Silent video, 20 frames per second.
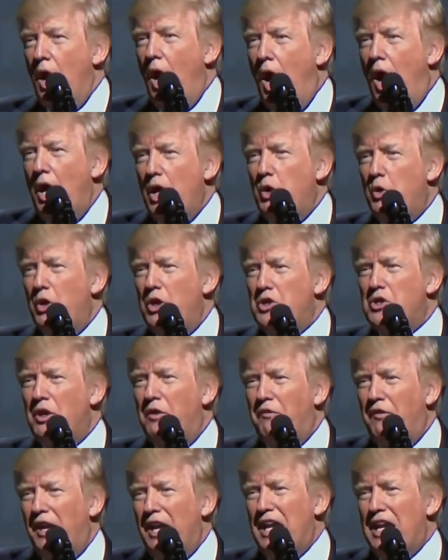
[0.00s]
Hundreds
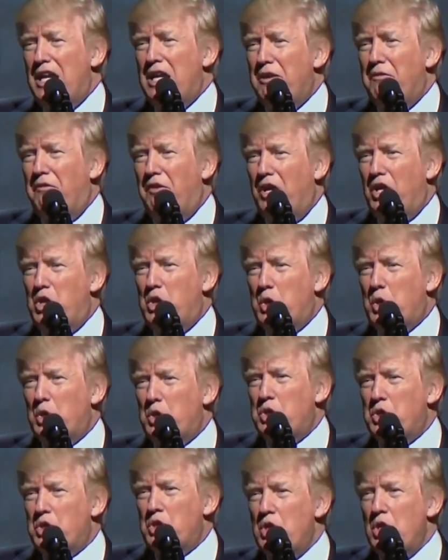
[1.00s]
of
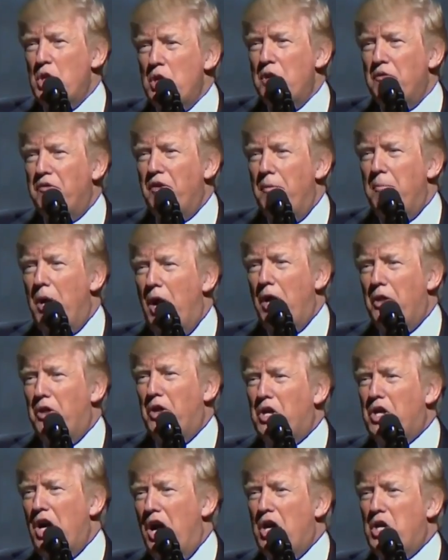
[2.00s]
individuals from
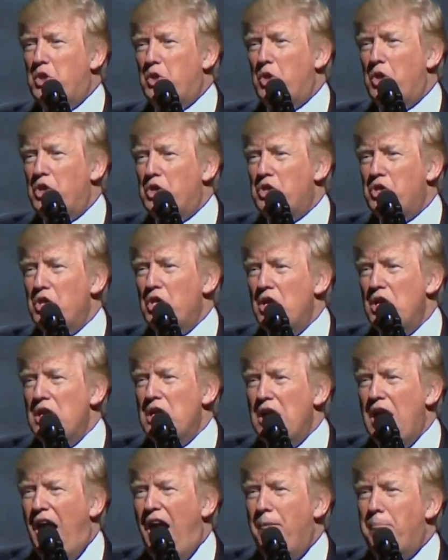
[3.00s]
other countries
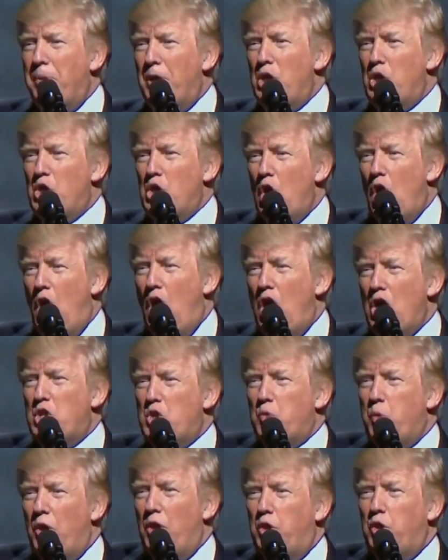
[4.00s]
have been
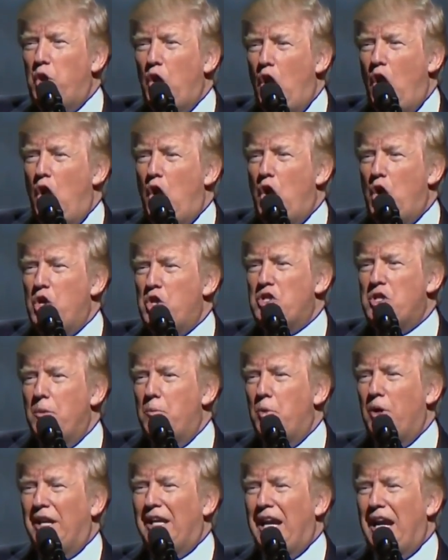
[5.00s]
charged with
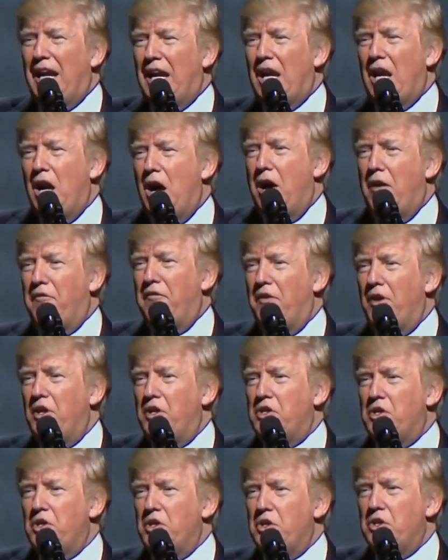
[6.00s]
terrorism-related
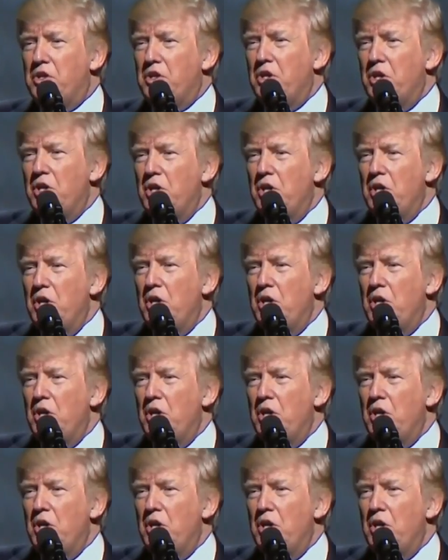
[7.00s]
offenses